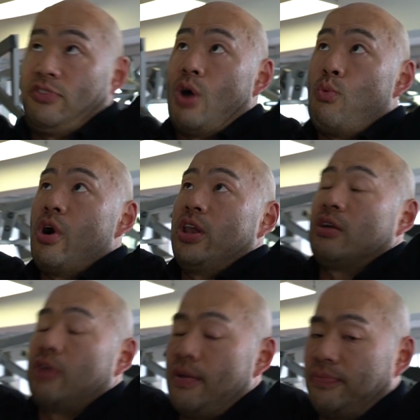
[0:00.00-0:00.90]
you've got a
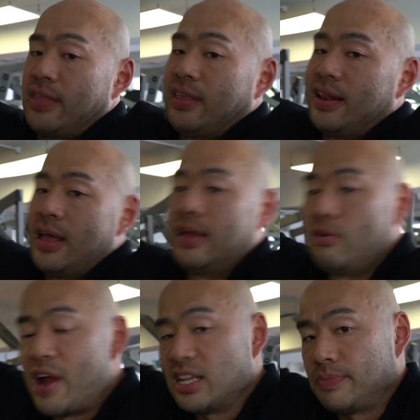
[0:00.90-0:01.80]
wider grip, then your
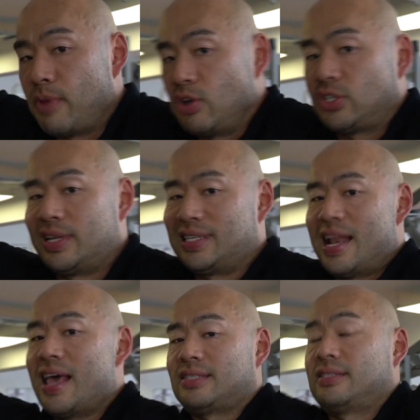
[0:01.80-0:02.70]
range of motion is
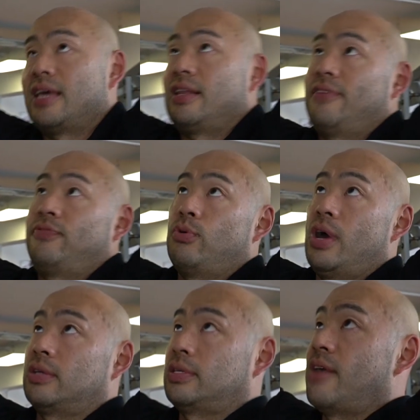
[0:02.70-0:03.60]
less than if you were
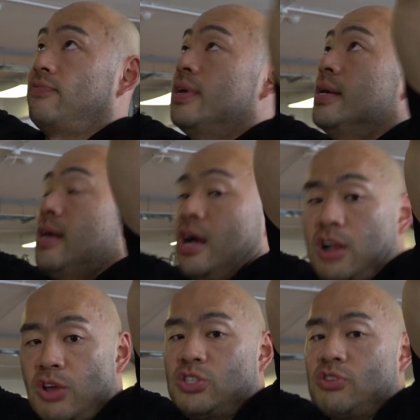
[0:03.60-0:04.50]
to have a
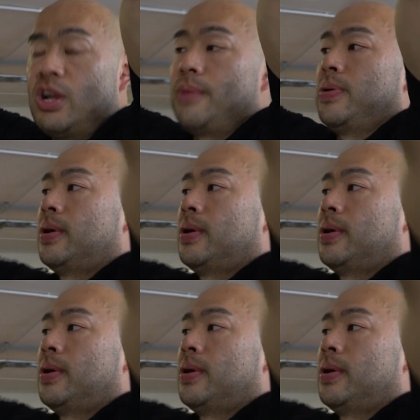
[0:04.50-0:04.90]
closer grip.